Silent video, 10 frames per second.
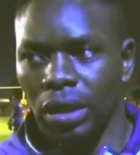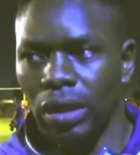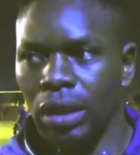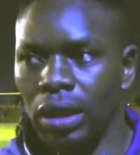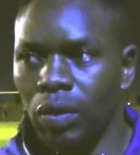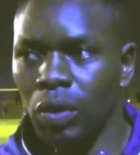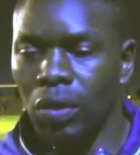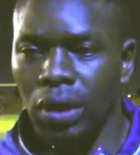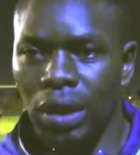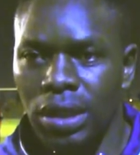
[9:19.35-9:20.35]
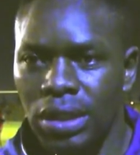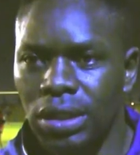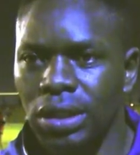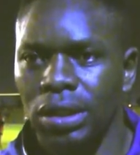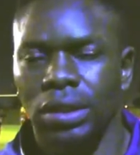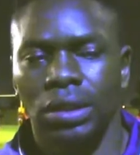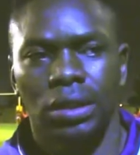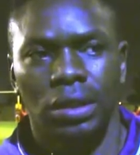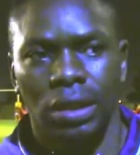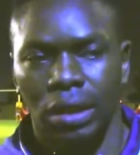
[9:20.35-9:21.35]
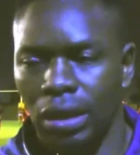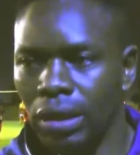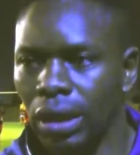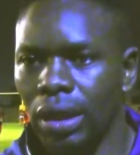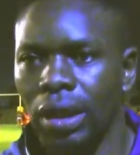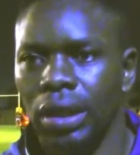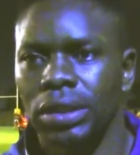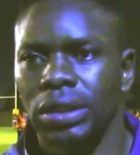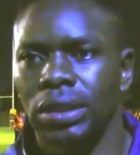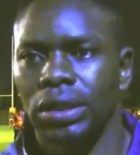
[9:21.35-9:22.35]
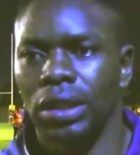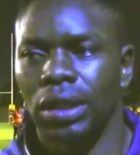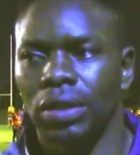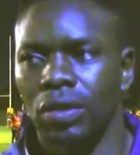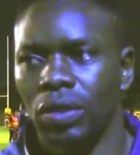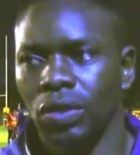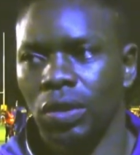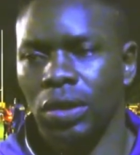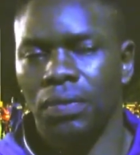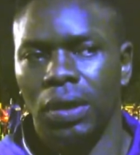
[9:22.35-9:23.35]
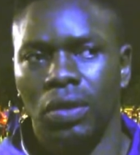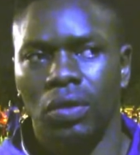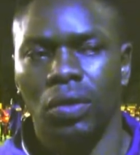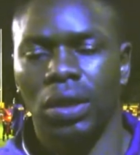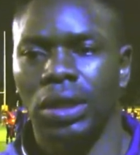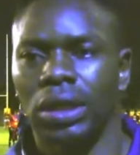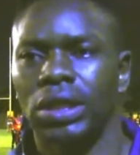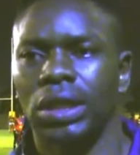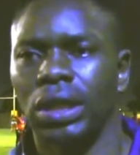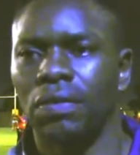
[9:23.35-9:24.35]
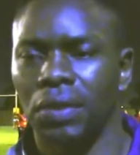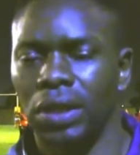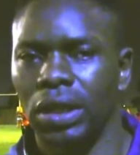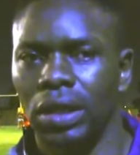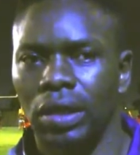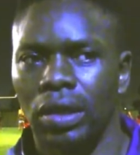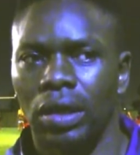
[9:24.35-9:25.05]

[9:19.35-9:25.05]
we got under 16 and then under 18, and also if you look at each and every year,